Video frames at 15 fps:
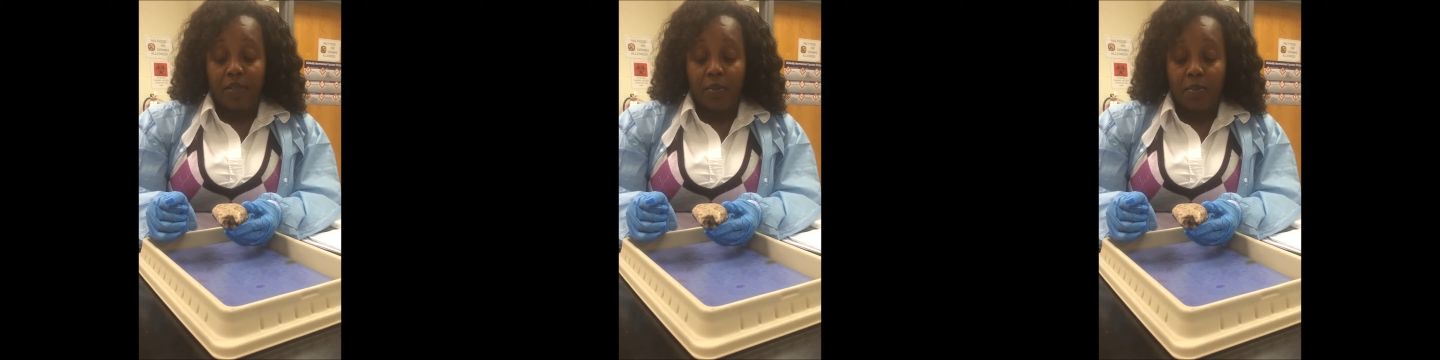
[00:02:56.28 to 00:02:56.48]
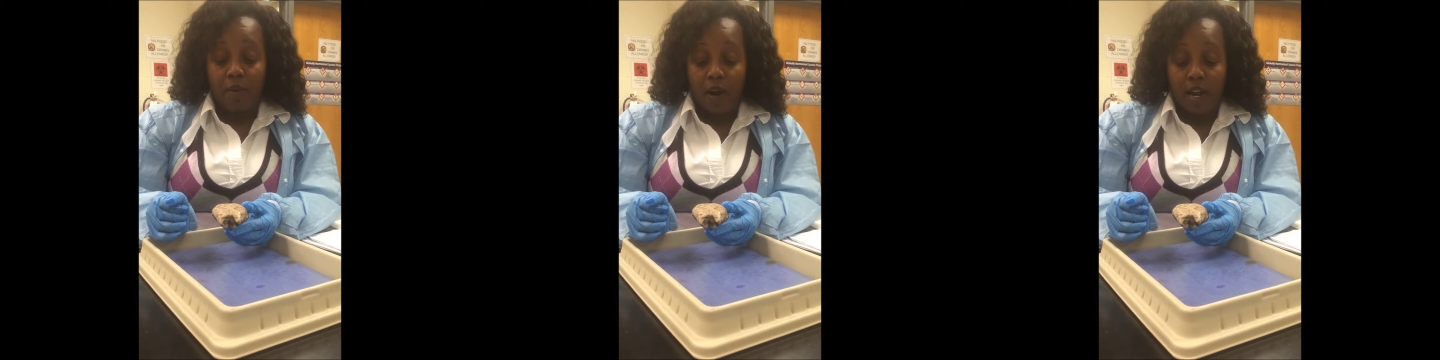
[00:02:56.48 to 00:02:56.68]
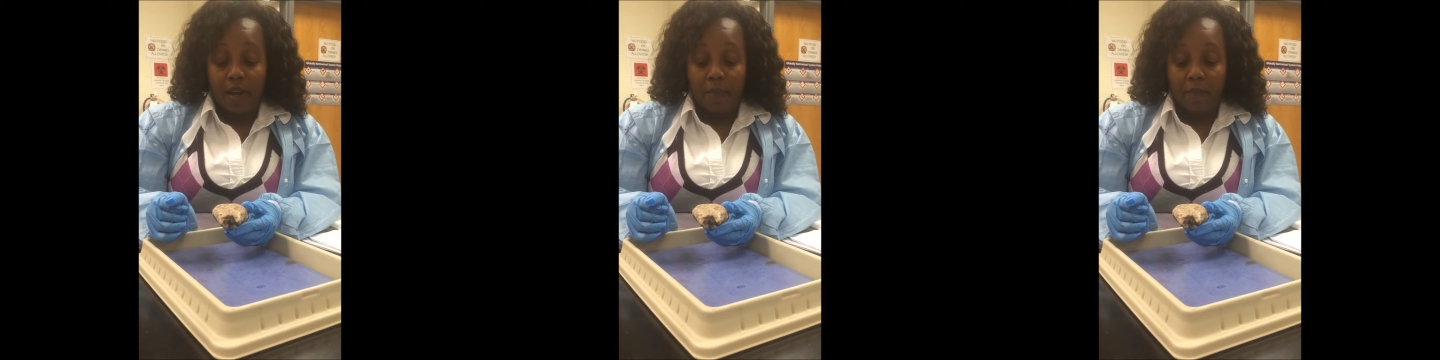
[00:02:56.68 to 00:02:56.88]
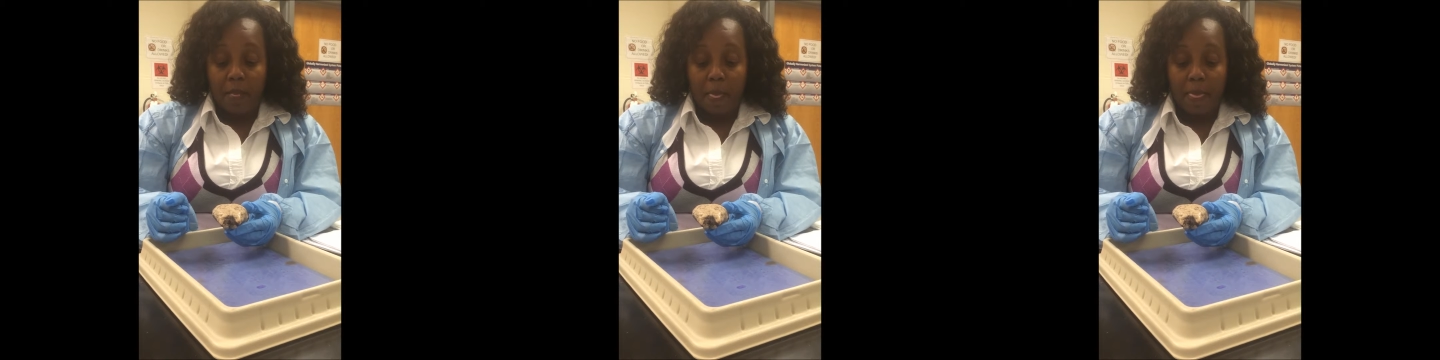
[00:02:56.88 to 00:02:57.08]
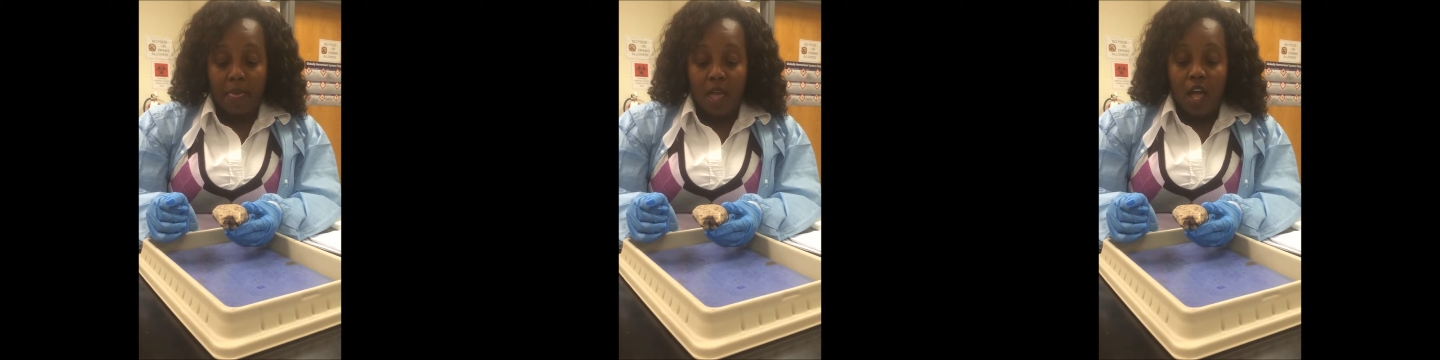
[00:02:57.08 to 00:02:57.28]
of the brain.
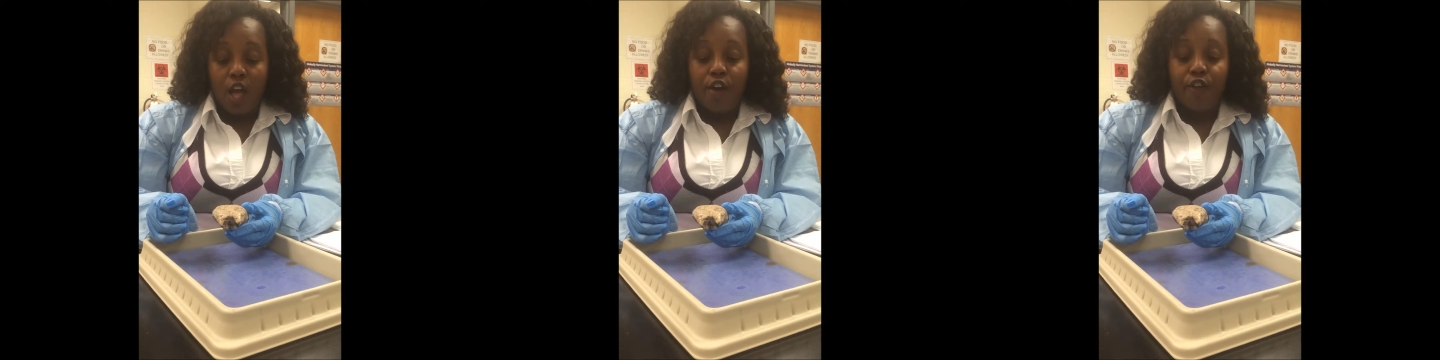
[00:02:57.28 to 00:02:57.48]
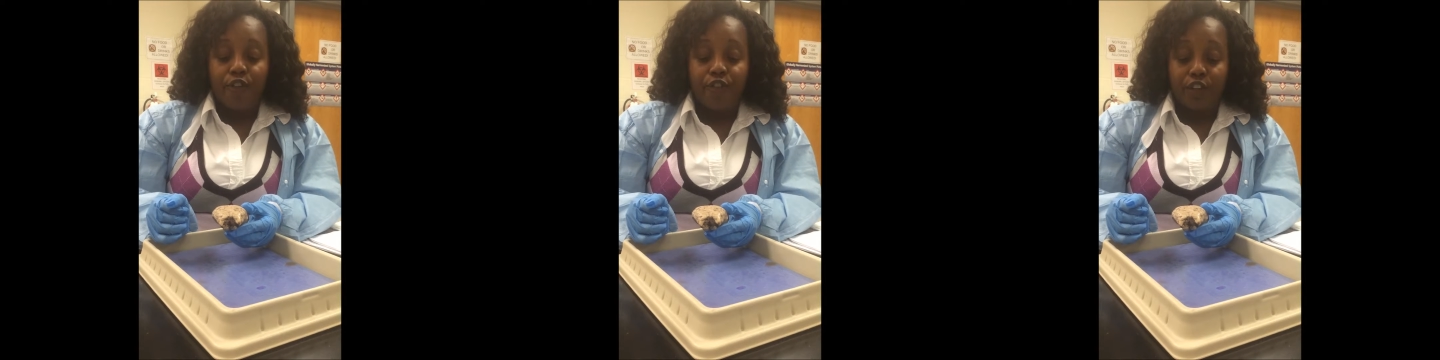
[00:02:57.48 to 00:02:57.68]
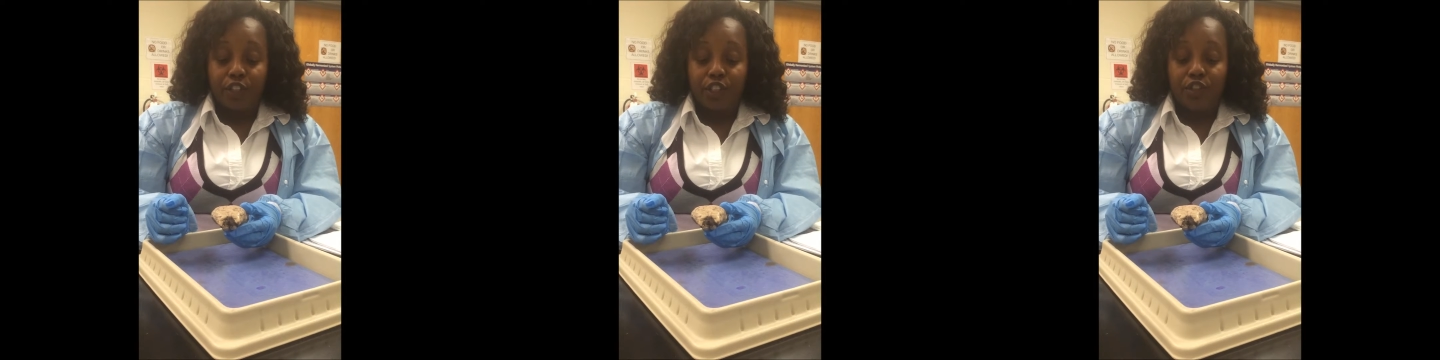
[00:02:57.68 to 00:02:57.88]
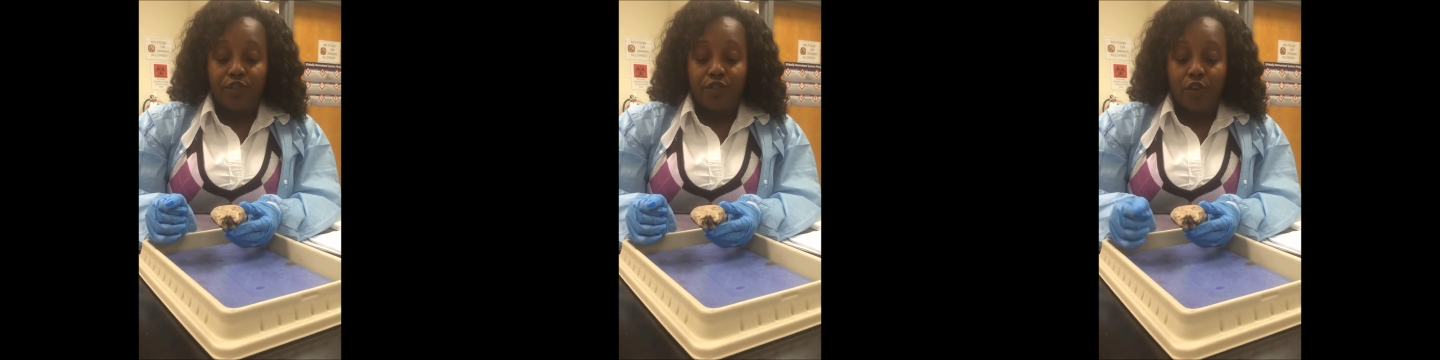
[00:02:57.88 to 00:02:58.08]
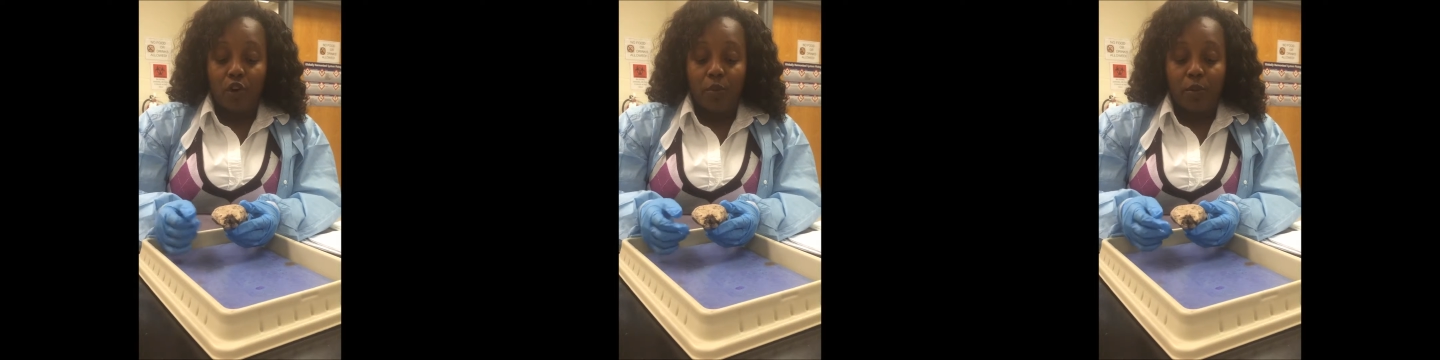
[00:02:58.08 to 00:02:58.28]
First
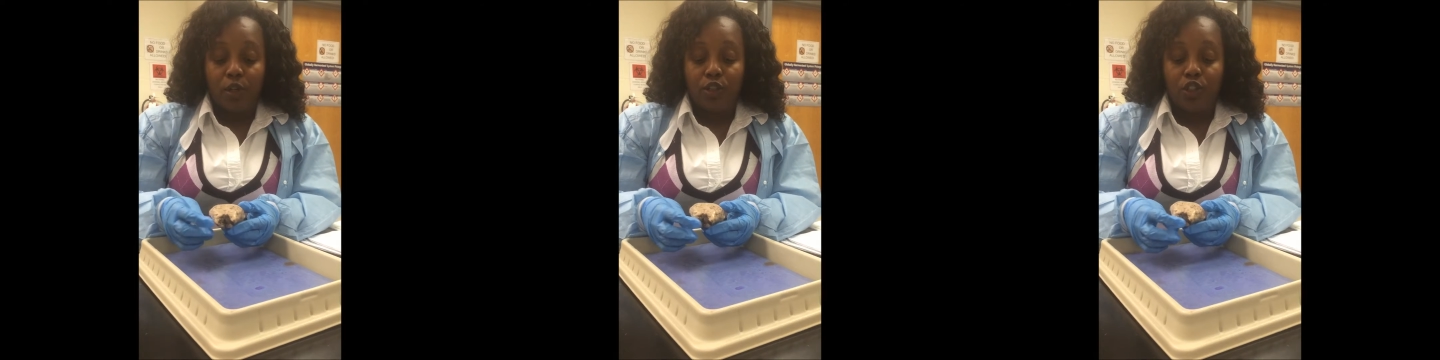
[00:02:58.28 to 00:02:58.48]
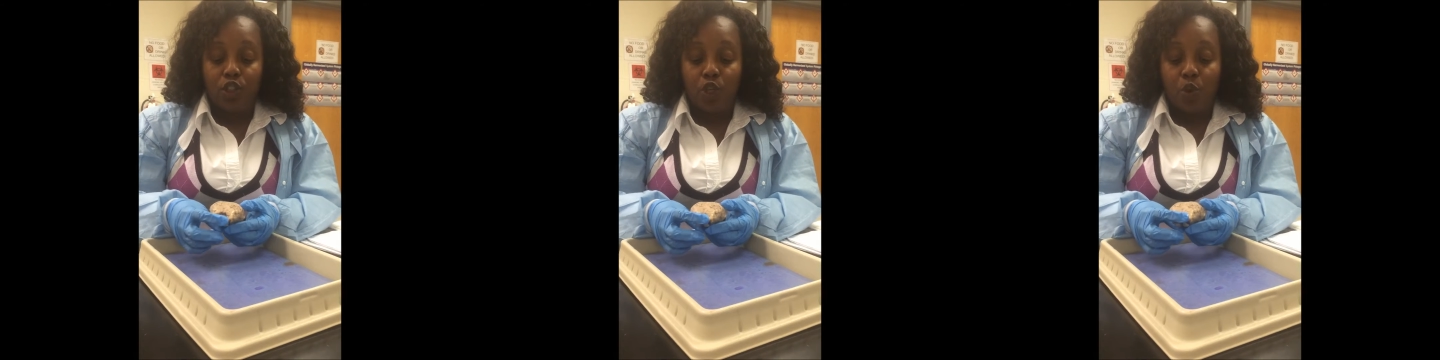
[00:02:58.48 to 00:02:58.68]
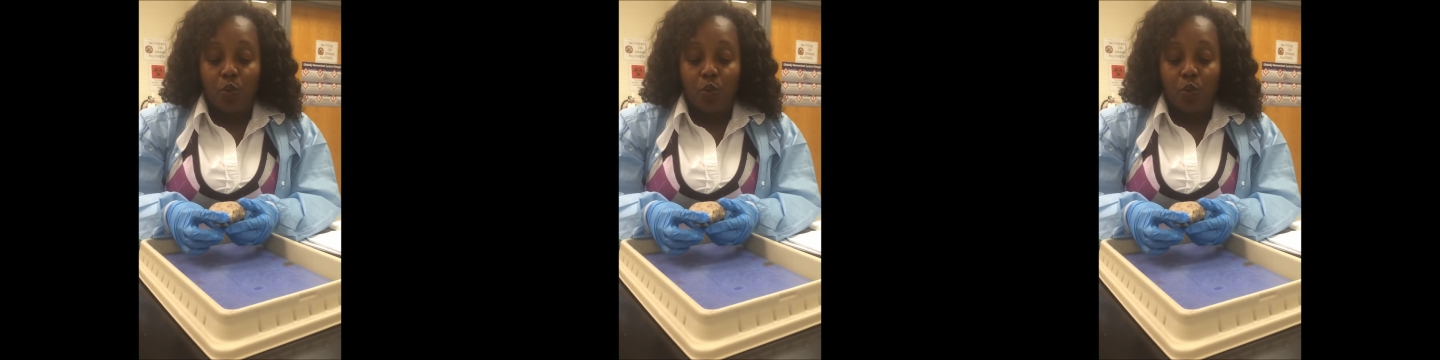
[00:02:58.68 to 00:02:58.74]
and foremost,